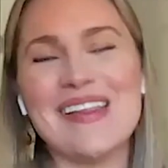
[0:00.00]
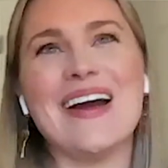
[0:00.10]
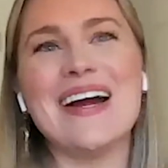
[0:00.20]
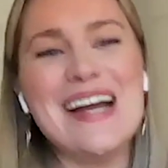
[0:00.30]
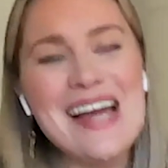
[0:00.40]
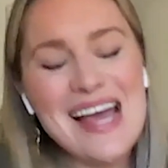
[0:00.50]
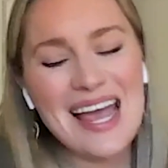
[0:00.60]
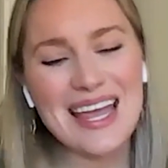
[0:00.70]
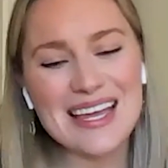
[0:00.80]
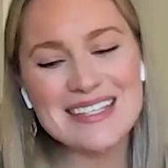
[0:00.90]
there.
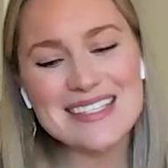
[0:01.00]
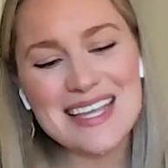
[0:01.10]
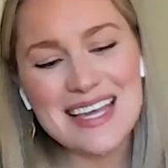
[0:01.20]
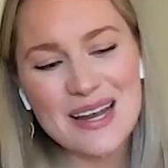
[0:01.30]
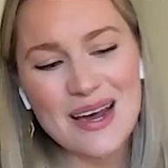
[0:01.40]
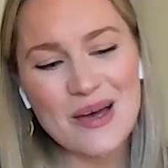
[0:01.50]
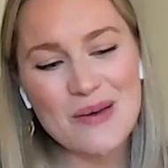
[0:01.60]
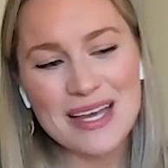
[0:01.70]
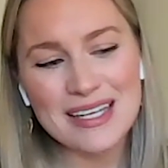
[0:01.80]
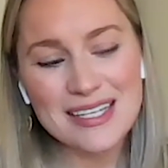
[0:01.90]
And then
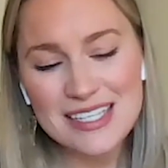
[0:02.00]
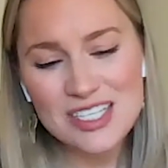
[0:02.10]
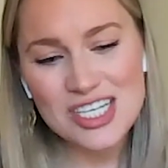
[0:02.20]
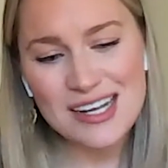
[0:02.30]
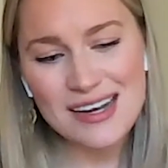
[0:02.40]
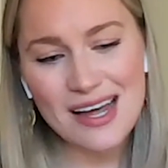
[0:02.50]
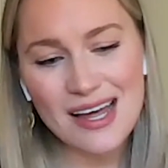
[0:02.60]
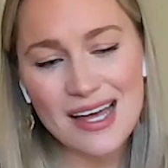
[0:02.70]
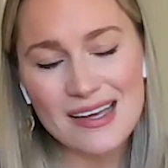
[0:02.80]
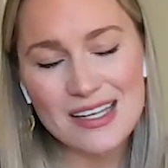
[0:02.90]
in addition,
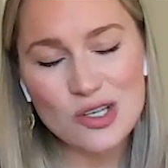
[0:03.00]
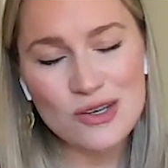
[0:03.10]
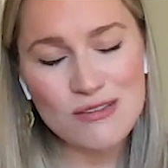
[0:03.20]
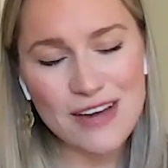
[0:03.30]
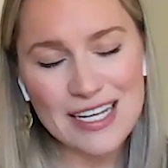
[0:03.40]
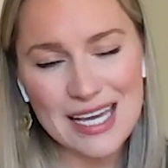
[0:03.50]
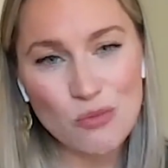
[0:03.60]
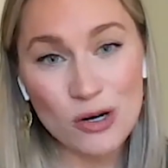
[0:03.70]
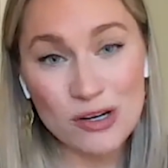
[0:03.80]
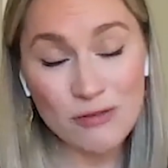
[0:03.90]
you can find
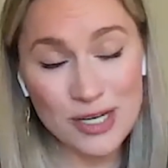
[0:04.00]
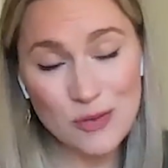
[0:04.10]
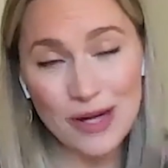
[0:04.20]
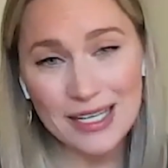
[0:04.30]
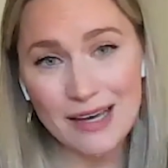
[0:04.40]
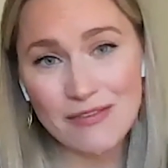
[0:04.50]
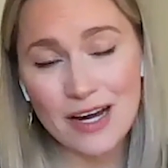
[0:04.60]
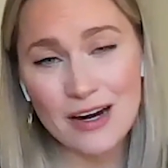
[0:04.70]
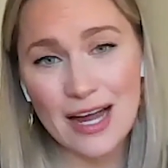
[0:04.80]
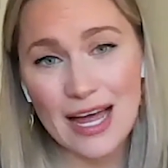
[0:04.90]
more information about
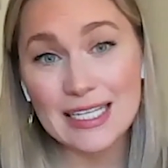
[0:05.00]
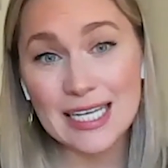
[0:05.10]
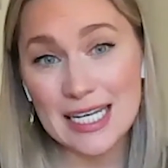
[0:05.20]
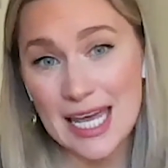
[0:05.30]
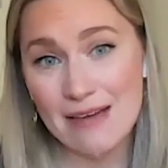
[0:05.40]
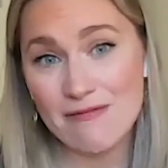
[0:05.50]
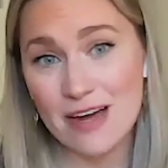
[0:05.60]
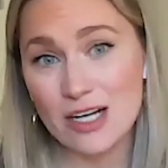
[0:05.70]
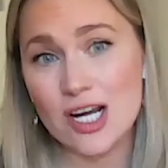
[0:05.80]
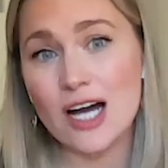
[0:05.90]
Campfire at
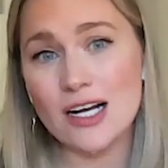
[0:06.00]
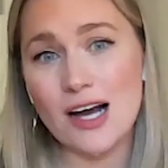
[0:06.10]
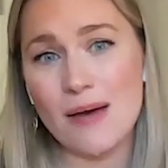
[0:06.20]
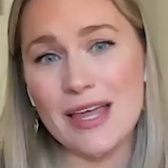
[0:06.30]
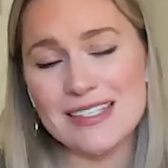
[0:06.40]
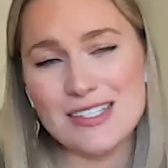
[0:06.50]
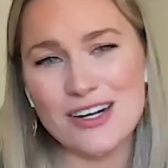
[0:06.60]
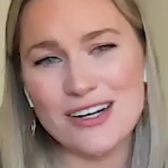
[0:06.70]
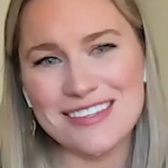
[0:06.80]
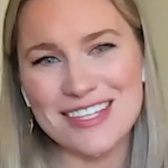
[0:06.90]
getcampfire.com. That's
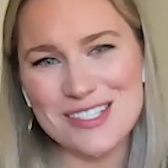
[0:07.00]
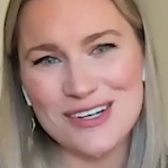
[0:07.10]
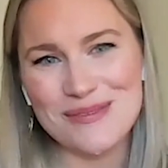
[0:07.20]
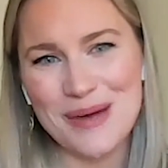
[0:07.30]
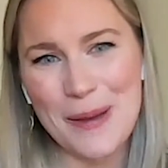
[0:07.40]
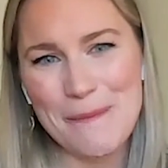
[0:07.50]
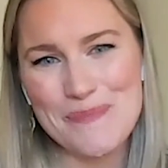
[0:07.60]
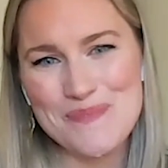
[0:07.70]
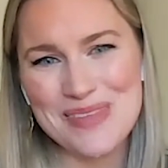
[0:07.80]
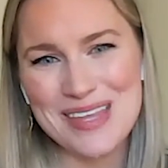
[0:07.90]
our
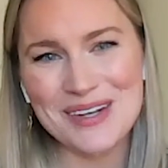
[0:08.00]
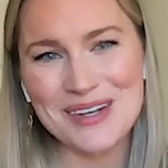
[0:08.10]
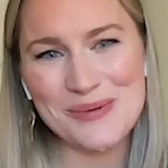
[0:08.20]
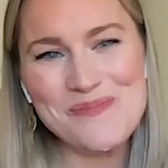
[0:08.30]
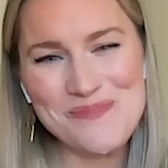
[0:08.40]
handle.